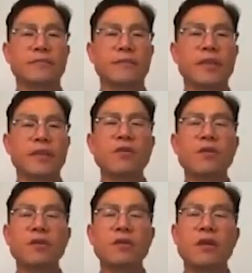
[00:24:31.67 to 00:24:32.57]
you
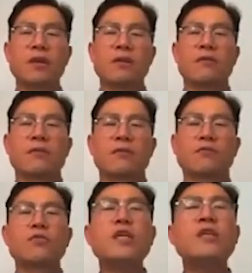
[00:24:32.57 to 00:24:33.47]
know,
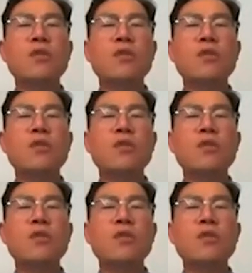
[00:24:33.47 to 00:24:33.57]
we